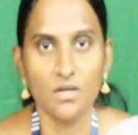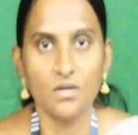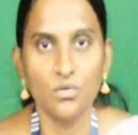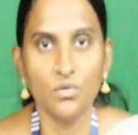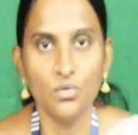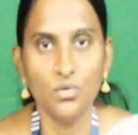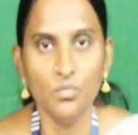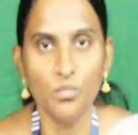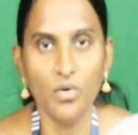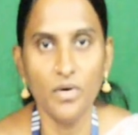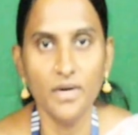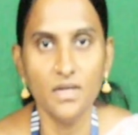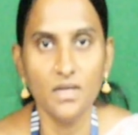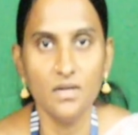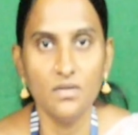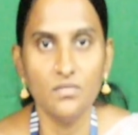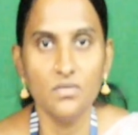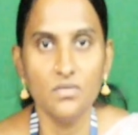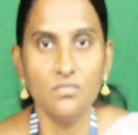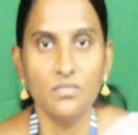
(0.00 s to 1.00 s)
Good morning
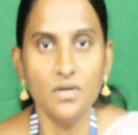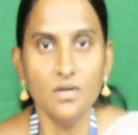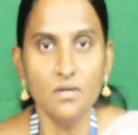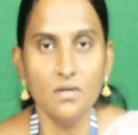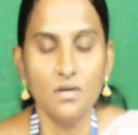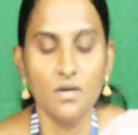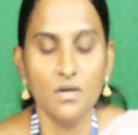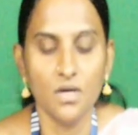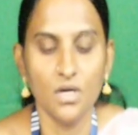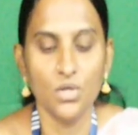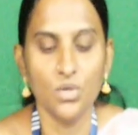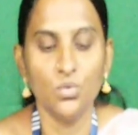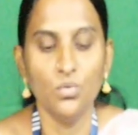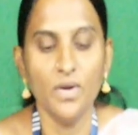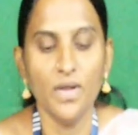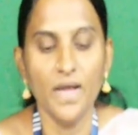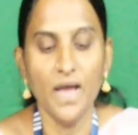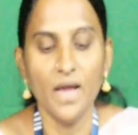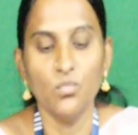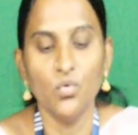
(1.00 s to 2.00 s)
everyone.
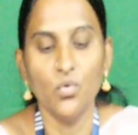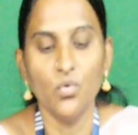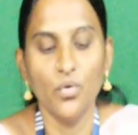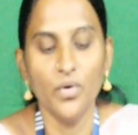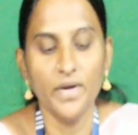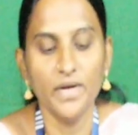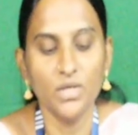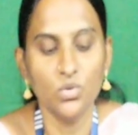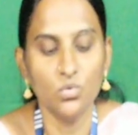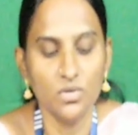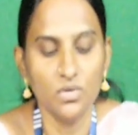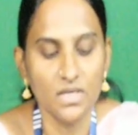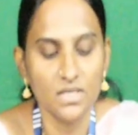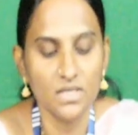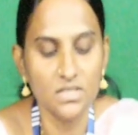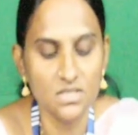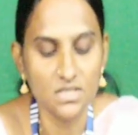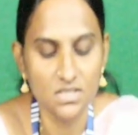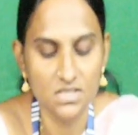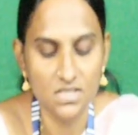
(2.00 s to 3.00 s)
Today I am going to
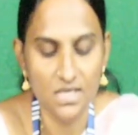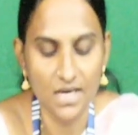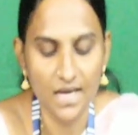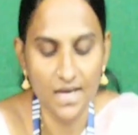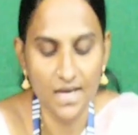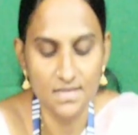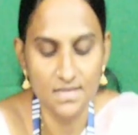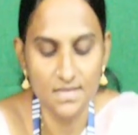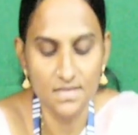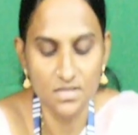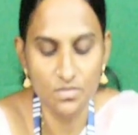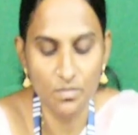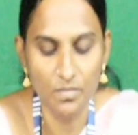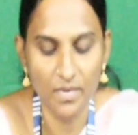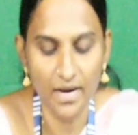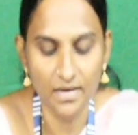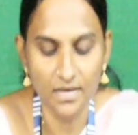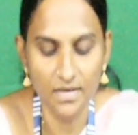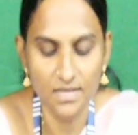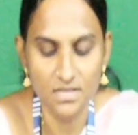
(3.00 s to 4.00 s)
teach Strassen's
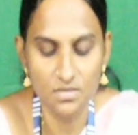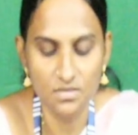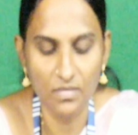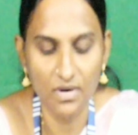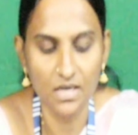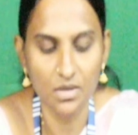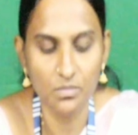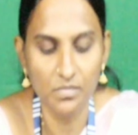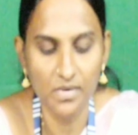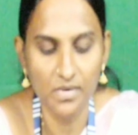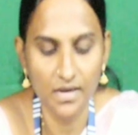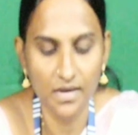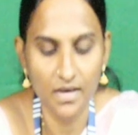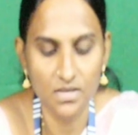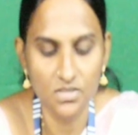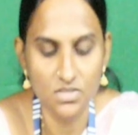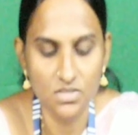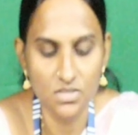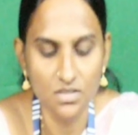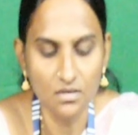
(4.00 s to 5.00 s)
matrix
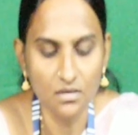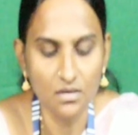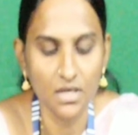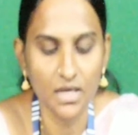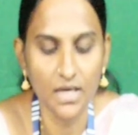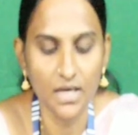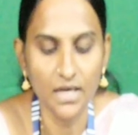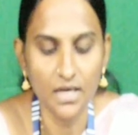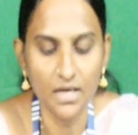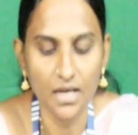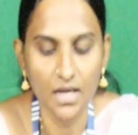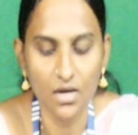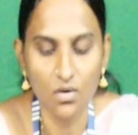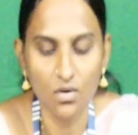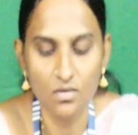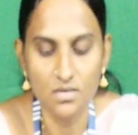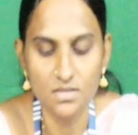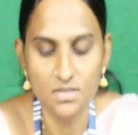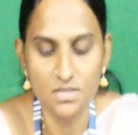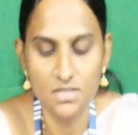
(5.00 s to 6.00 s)
multiplication in
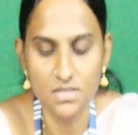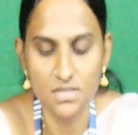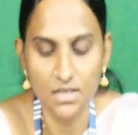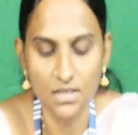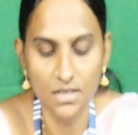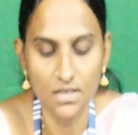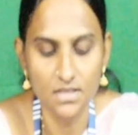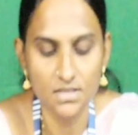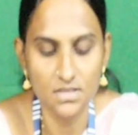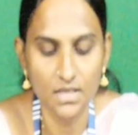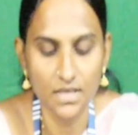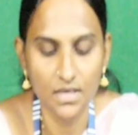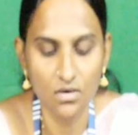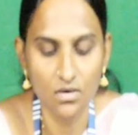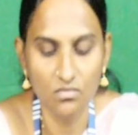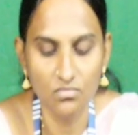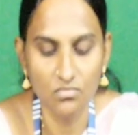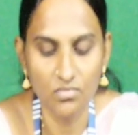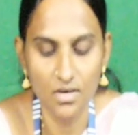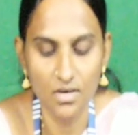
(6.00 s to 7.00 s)
analysis and design
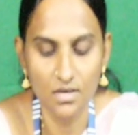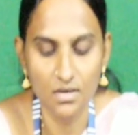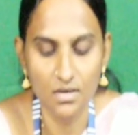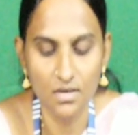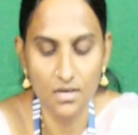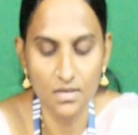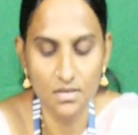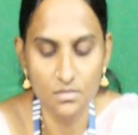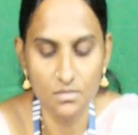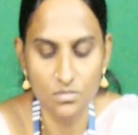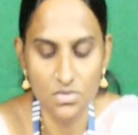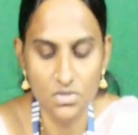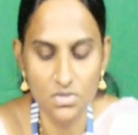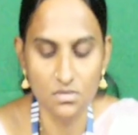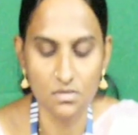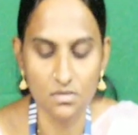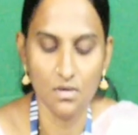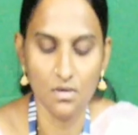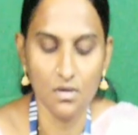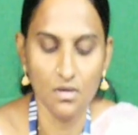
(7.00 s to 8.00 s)
of algorithms.
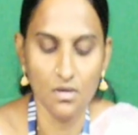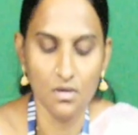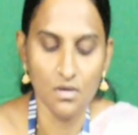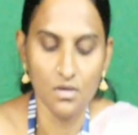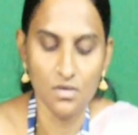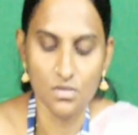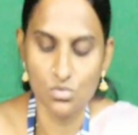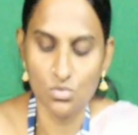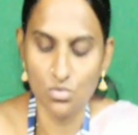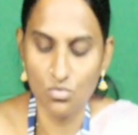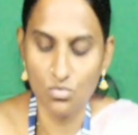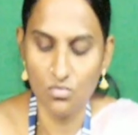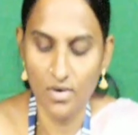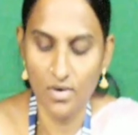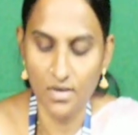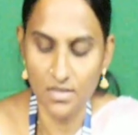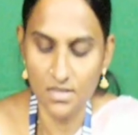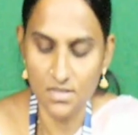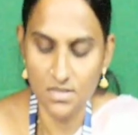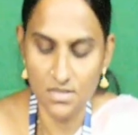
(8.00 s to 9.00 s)
So
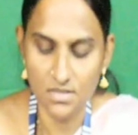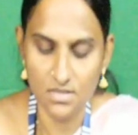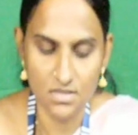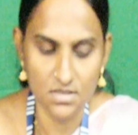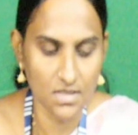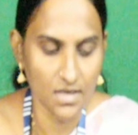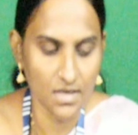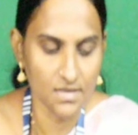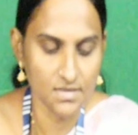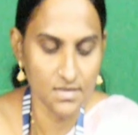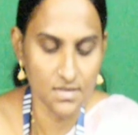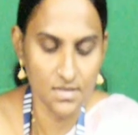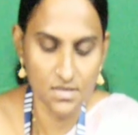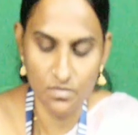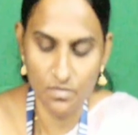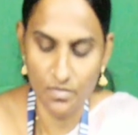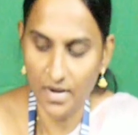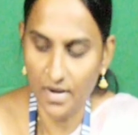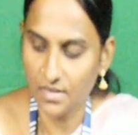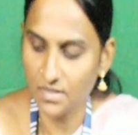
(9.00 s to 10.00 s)
what is Strassen's
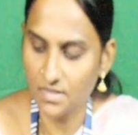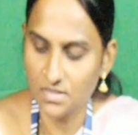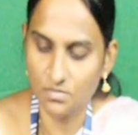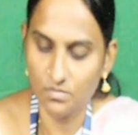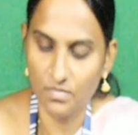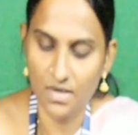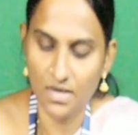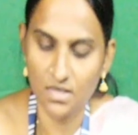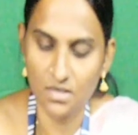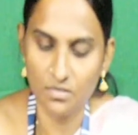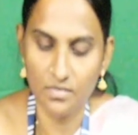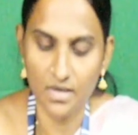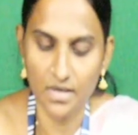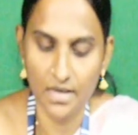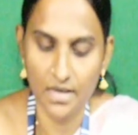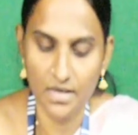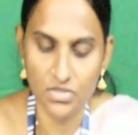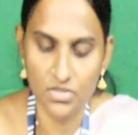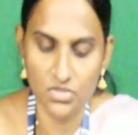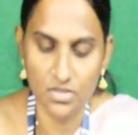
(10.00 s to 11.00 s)
matrix
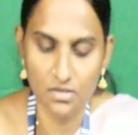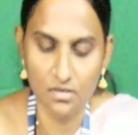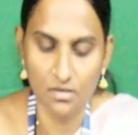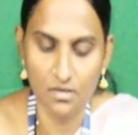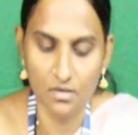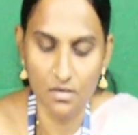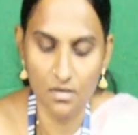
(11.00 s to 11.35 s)
multiplication?